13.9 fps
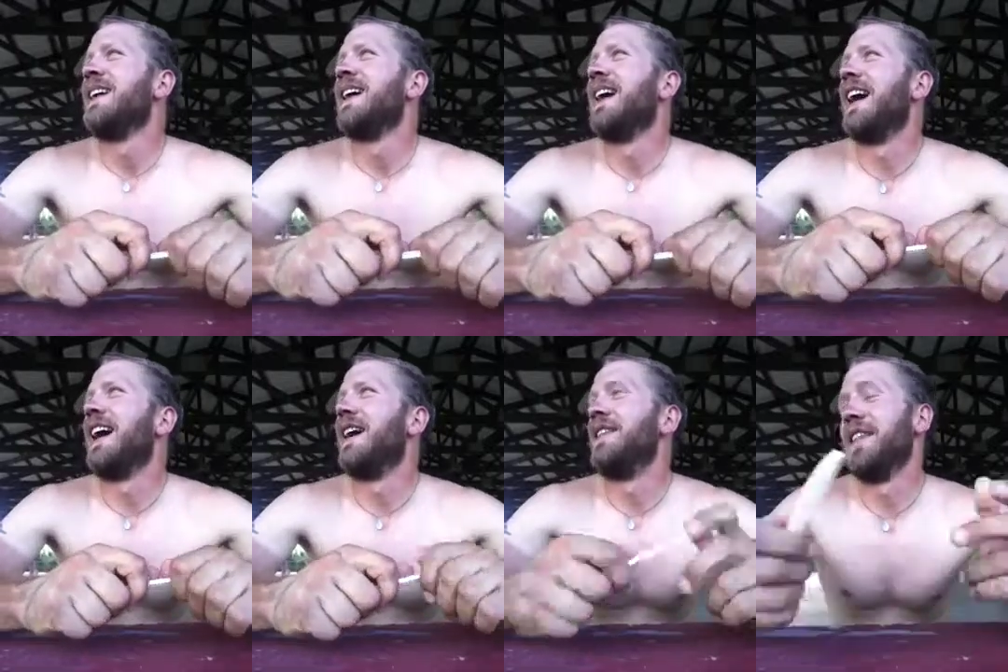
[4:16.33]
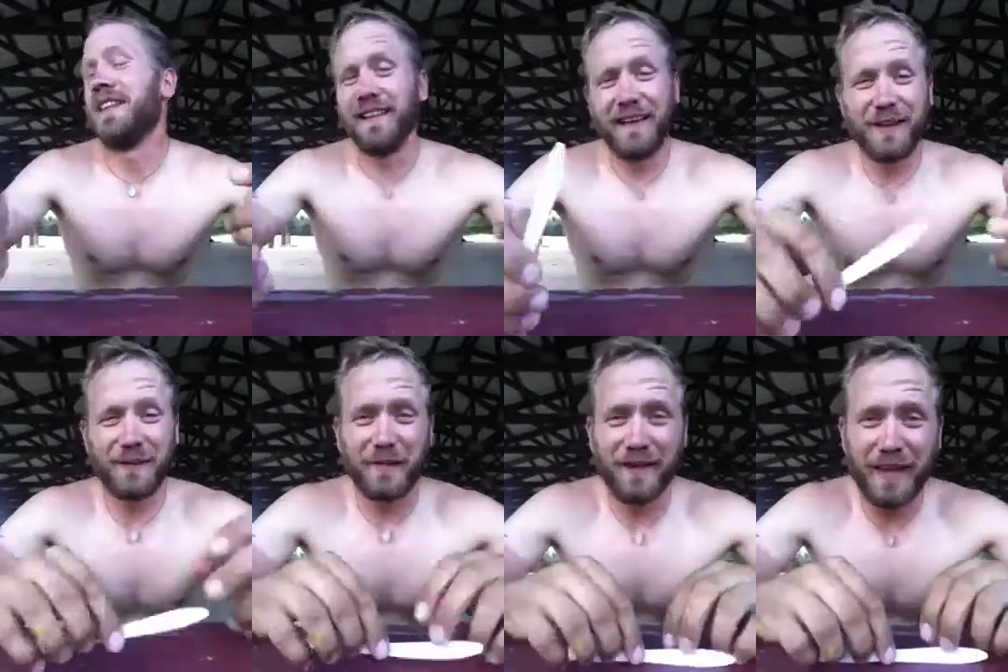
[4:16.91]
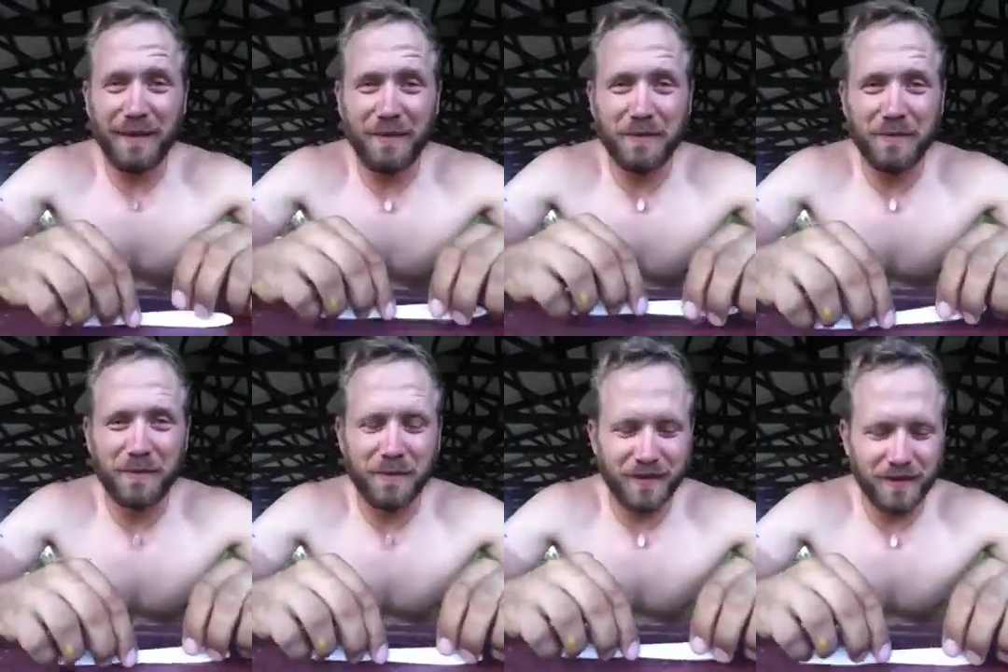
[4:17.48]
And then later when he came up
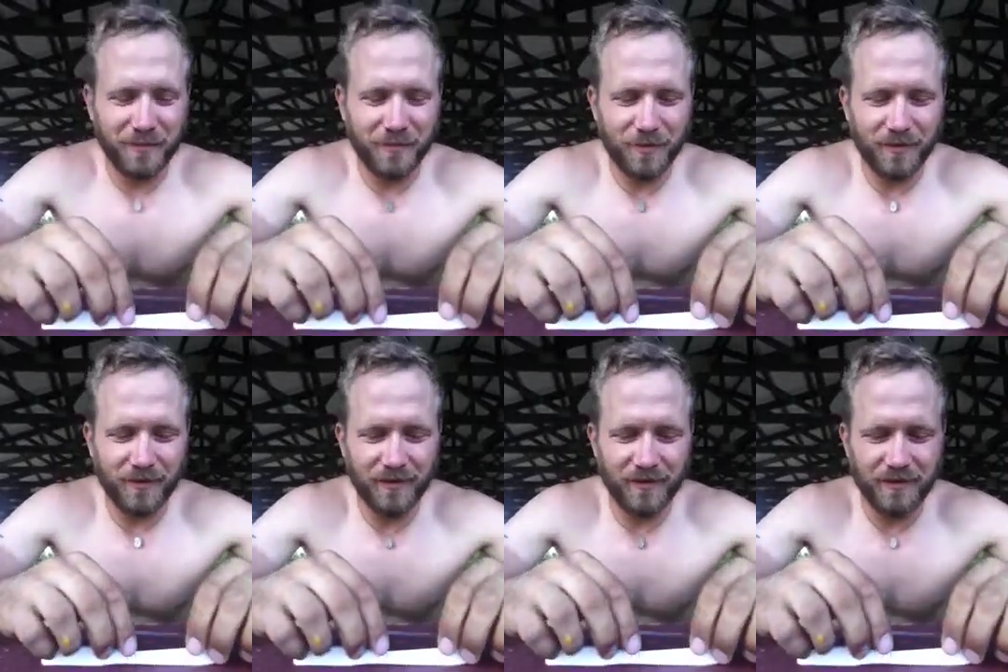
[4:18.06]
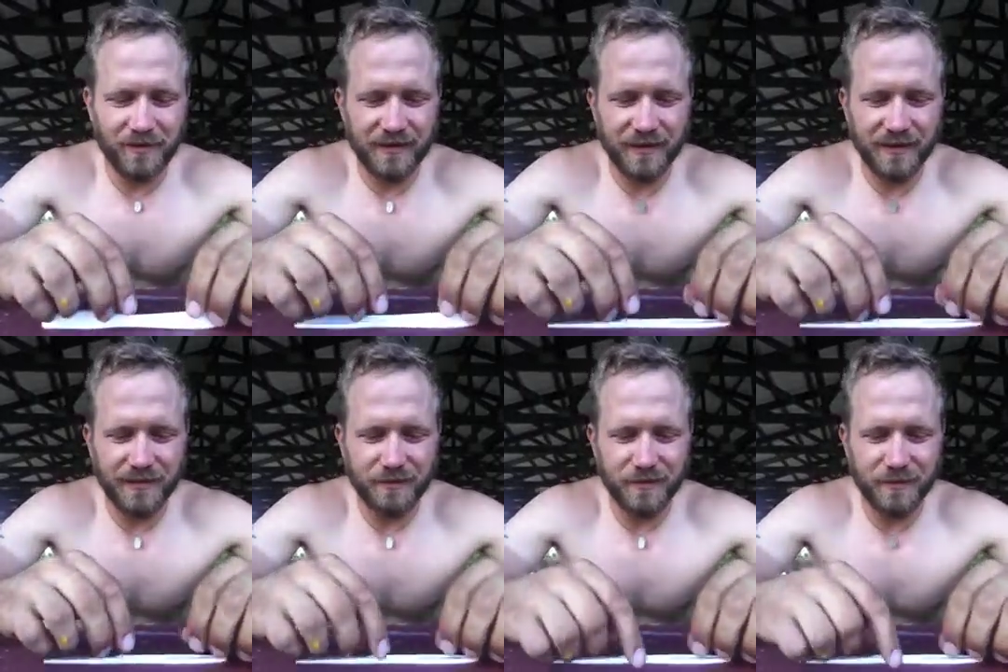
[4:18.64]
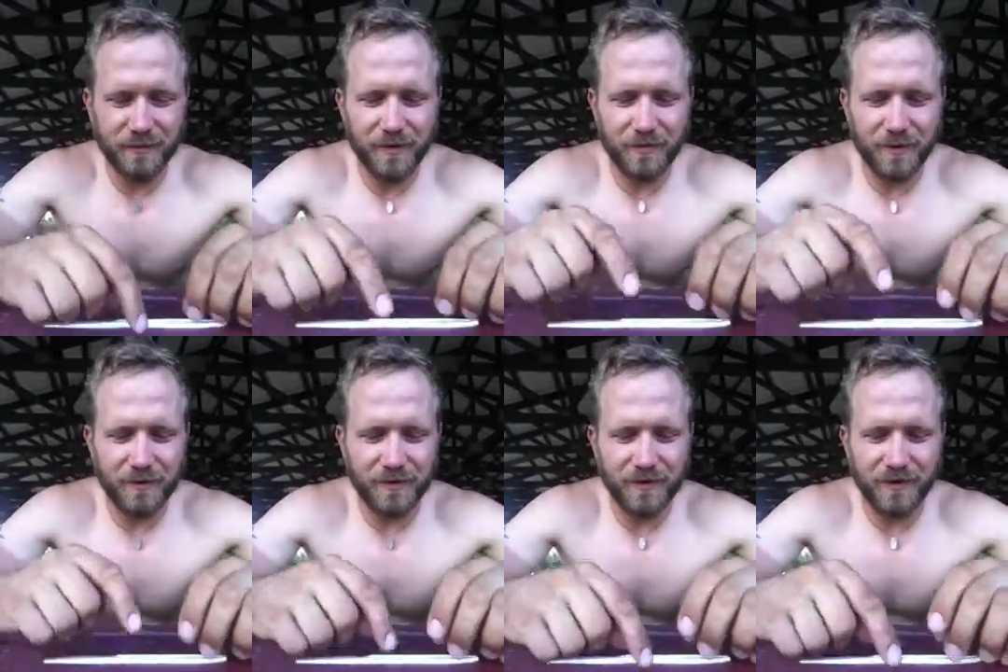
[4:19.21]
to me in the parking lot to ask me about
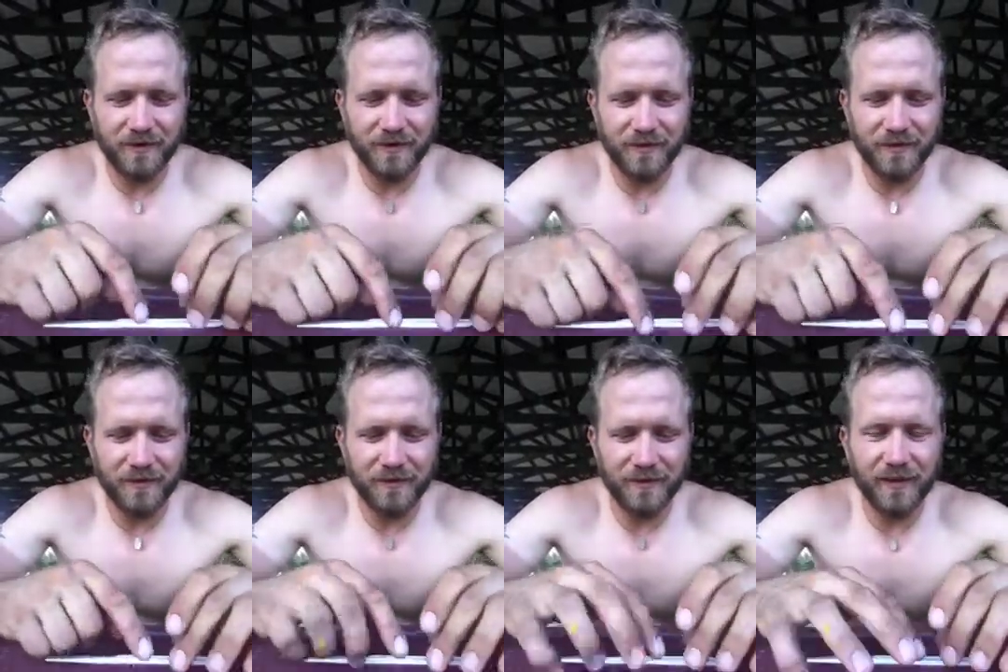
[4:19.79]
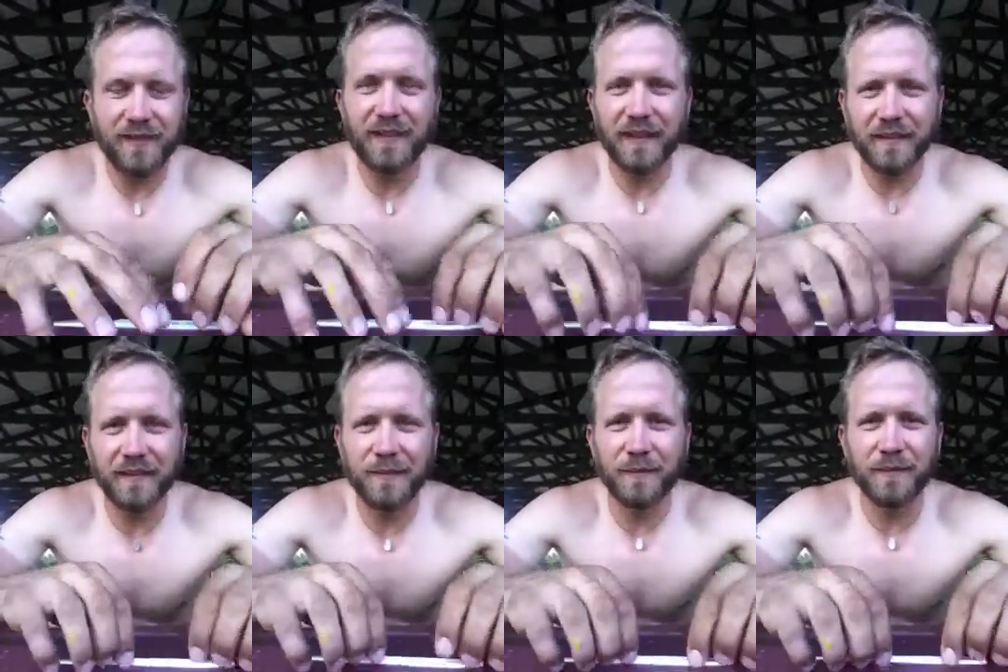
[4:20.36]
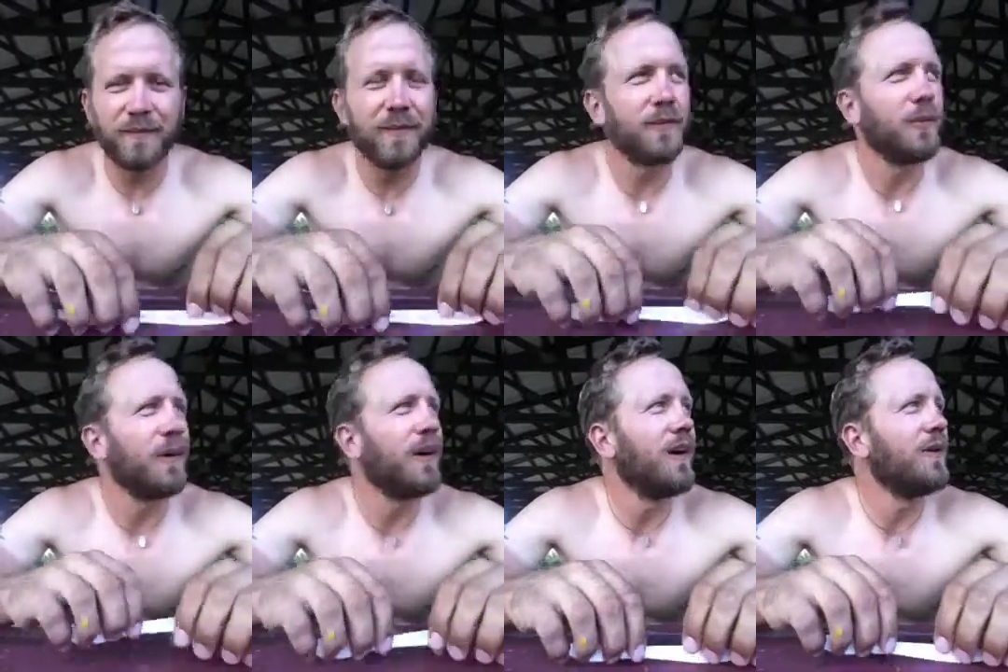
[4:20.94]
my bike and stuff, I thanked him as
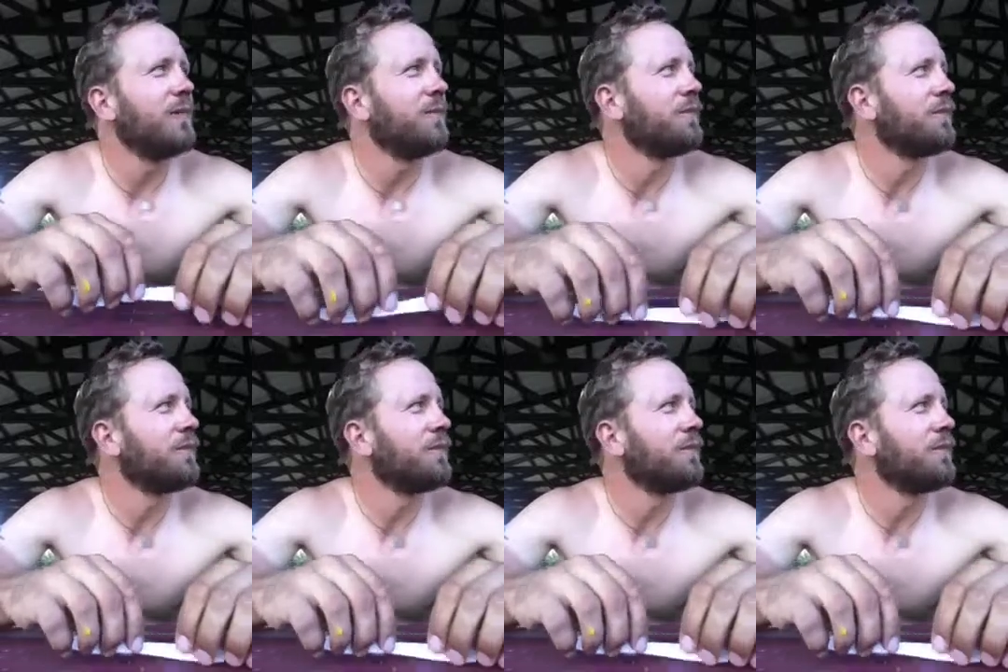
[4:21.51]
well.